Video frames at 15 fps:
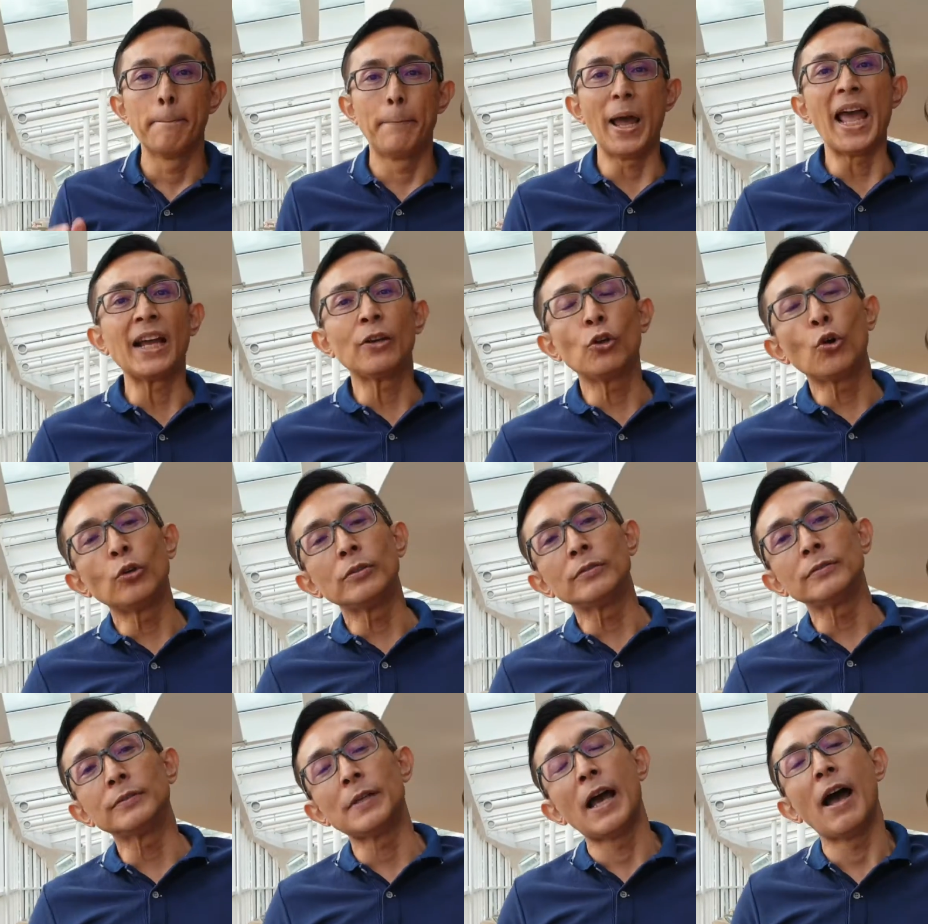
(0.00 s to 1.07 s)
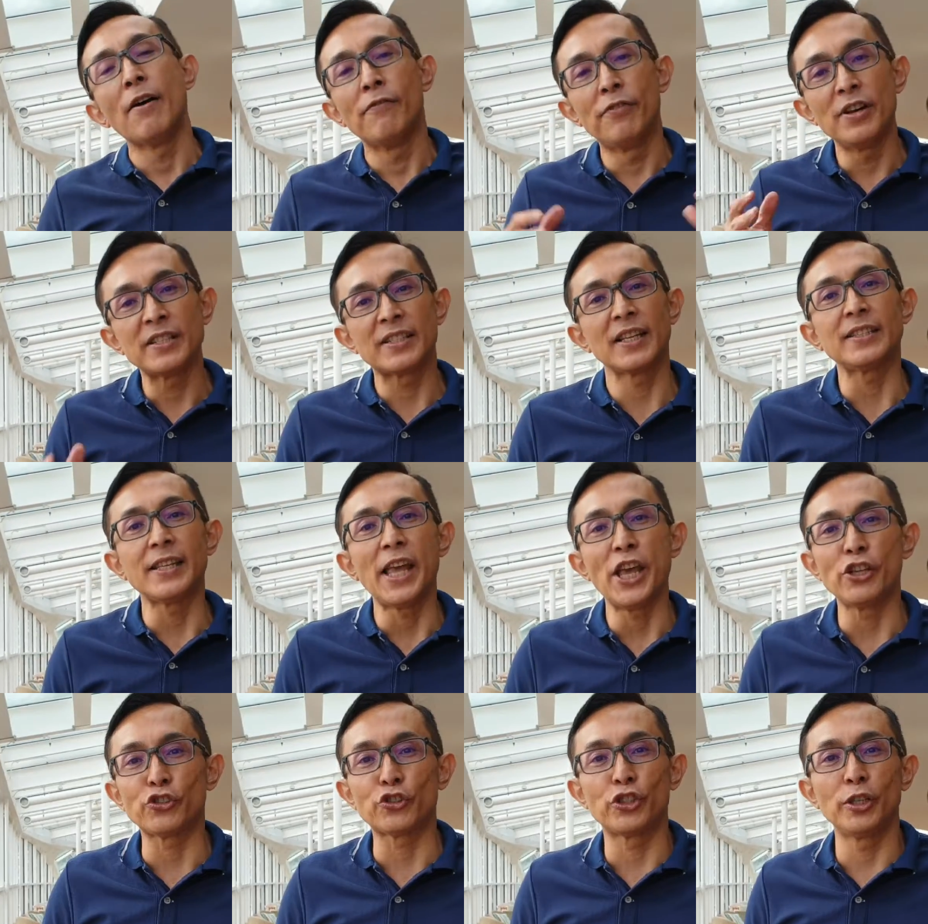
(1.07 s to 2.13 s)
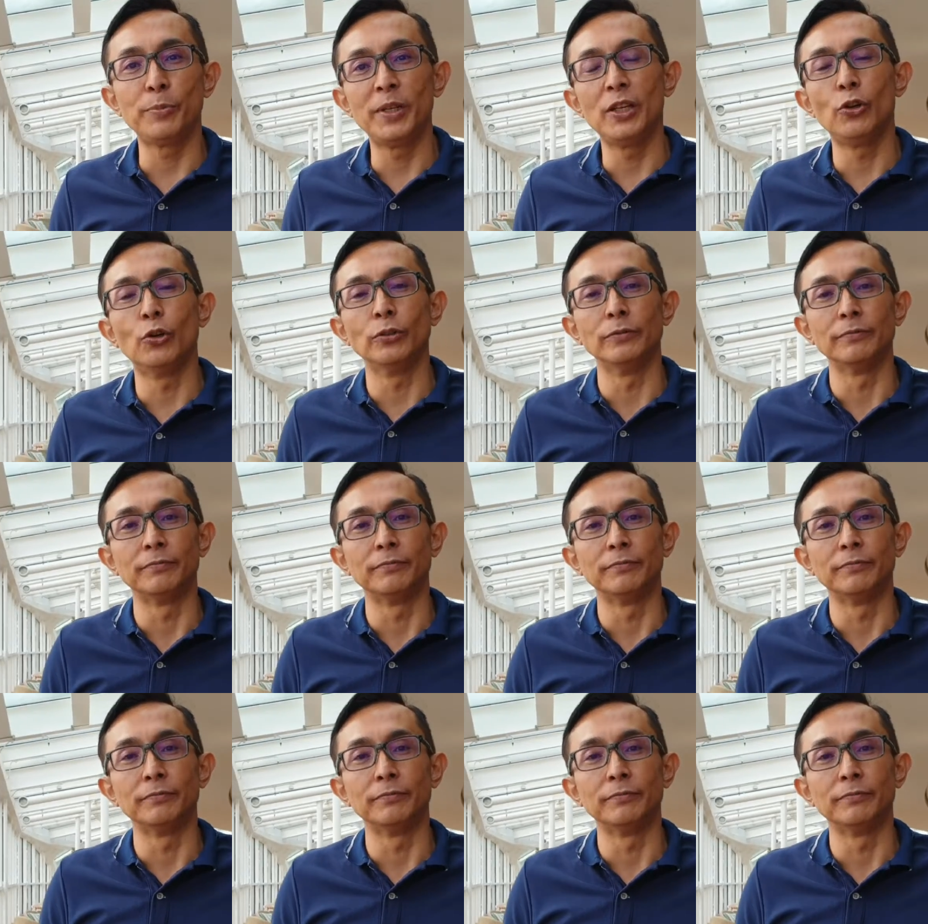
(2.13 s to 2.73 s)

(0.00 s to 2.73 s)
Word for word: Bank loan versus HDB loan.